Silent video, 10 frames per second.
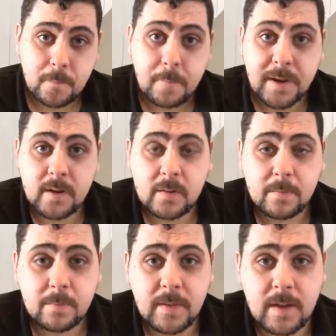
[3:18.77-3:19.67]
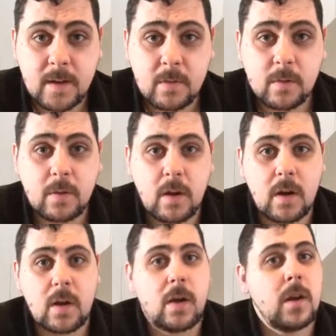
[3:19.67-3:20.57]
banner. Now
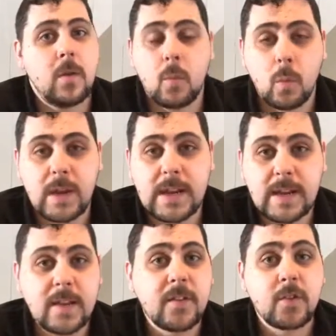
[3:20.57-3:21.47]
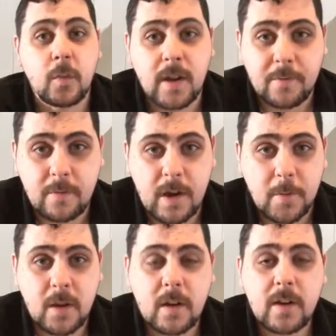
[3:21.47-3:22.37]
we install that for our
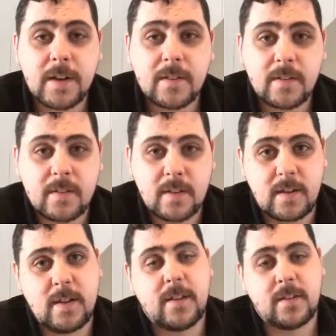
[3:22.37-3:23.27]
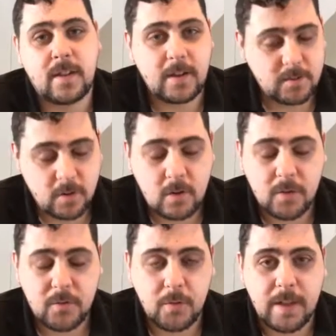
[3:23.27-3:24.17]
clients. There's an extra
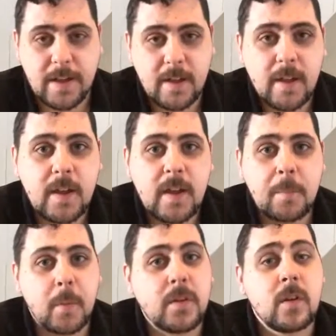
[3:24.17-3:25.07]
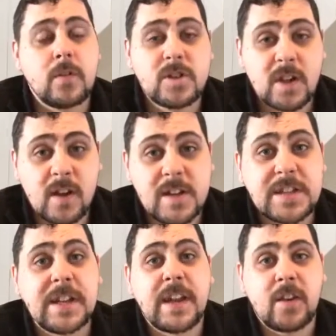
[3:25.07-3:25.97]
cost for that, but we don't charge
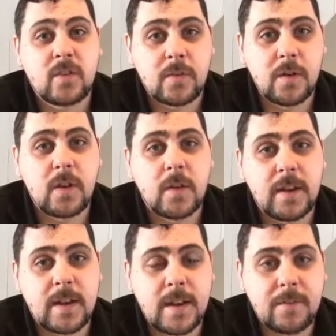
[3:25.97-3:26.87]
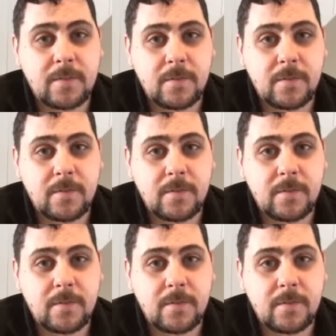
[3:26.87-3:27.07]
any extra for doing that.